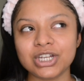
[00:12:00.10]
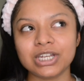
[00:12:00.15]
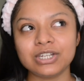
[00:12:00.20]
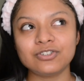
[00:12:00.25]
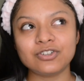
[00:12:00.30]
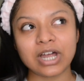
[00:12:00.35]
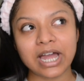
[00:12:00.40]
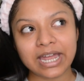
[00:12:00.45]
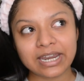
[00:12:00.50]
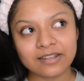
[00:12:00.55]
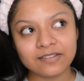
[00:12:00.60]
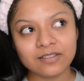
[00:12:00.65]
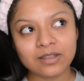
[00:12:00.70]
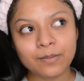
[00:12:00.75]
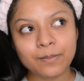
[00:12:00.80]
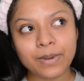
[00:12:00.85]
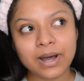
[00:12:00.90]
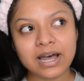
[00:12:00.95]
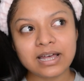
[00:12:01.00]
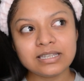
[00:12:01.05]
I tried in
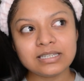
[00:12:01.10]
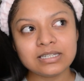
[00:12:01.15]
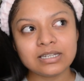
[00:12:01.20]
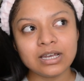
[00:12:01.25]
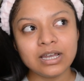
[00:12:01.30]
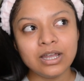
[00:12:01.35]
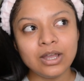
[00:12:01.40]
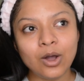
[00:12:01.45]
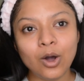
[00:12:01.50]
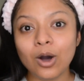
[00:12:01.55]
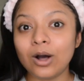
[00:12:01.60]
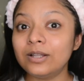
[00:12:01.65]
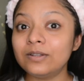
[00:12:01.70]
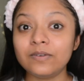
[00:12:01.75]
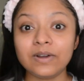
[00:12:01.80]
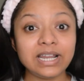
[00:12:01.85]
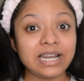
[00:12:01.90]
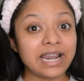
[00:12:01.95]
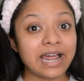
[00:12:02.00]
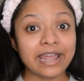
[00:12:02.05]
the past
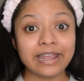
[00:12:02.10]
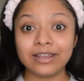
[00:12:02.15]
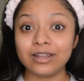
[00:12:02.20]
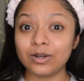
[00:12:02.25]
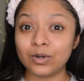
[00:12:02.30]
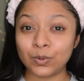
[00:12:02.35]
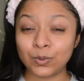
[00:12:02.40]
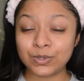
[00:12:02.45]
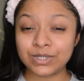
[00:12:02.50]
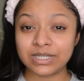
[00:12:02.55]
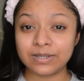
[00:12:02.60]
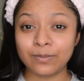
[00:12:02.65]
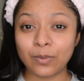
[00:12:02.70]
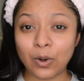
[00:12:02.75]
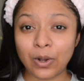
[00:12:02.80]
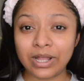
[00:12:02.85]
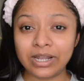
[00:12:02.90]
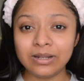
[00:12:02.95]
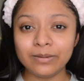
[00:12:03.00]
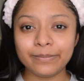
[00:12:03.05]
although I like rosehip
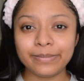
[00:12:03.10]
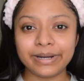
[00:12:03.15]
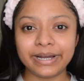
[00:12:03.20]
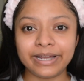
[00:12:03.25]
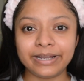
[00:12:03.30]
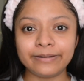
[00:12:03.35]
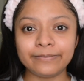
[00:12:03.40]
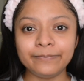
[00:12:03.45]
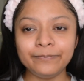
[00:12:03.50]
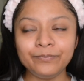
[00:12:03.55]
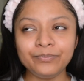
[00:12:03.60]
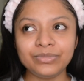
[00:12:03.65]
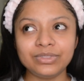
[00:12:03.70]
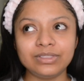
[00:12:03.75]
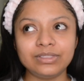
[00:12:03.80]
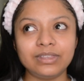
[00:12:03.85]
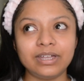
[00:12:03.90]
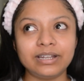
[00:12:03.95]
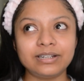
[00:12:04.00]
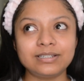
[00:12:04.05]
oil but
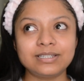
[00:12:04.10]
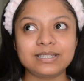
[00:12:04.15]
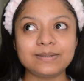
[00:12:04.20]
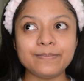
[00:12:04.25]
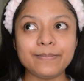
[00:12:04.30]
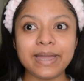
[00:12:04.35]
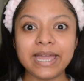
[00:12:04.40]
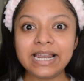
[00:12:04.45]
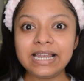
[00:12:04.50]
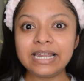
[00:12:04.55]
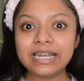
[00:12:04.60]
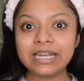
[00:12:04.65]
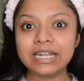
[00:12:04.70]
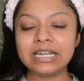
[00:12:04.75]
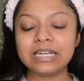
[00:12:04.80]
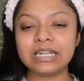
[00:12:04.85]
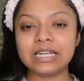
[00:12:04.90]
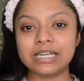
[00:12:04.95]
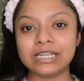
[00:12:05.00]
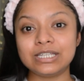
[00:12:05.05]
that smell in
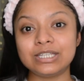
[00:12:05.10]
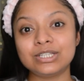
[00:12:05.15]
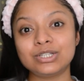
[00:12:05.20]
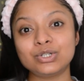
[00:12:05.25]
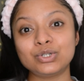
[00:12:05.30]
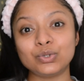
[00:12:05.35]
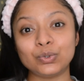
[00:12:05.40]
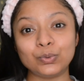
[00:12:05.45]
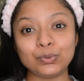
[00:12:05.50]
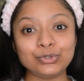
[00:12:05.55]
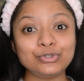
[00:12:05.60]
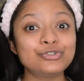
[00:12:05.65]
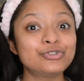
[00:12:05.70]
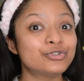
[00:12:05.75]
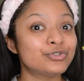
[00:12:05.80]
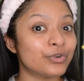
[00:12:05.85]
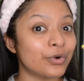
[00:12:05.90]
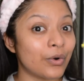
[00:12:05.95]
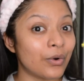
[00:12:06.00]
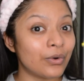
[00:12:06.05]
it is so
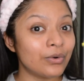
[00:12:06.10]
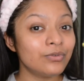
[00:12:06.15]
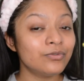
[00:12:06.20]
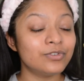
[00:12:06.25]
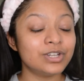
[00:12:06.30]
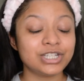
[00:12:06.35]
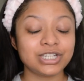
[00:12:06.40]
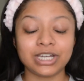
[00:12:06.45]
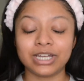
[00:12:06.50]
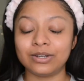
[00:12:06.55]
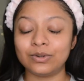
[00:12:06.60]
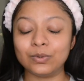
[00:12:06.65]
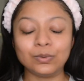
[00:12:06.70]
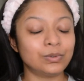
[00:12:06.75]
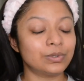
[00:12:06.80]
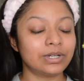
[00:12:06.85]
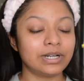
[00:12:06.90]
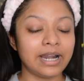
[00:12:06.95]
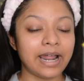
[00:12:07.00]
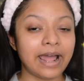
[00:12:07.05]
strong which I
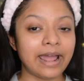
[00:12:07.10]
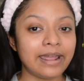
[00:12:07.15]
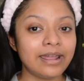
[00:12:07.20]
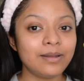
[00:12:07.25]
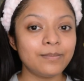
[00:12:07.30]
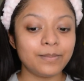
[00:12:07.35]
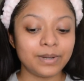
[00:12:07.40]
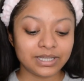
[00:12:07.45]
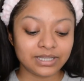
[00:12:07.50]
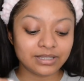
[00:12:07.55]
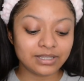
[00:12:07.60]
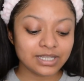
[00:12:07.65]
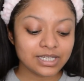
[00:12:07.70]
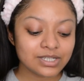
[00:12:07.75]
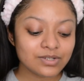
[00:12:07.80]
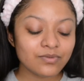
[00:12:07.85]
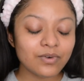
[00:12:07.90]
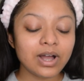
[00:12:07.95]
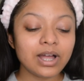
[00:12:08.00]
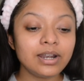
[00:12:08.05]
don't like but
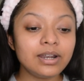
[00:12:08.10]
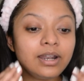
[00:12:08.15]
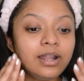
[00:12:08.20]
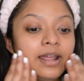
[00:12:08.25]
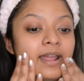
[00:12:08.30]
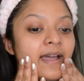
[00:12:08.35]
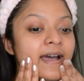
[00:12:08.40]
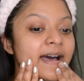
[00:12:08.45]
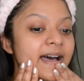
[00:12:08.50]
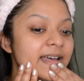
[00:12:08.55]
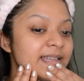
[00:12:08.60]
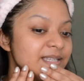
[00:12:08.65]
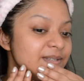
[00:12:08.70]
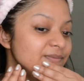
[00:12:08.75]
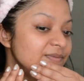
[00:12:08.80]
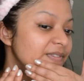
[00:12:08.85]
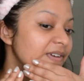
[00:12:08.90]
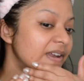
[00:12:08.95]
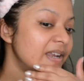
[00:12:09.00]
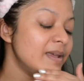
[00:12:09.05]
this one has
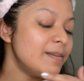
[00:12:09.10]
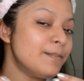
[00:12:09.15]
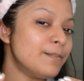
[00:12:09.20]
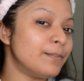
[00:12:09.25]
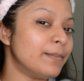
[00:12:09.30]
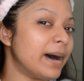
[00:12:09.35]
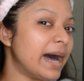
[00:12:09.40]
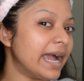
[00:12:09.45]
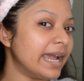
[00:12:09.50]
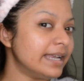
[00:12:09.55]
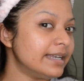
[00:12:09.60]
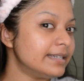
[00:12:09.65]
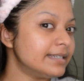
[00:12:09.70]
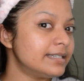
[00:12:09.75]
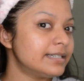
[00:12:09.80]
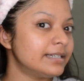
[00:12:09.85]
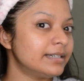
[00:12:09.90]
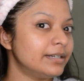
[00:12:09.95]
very mild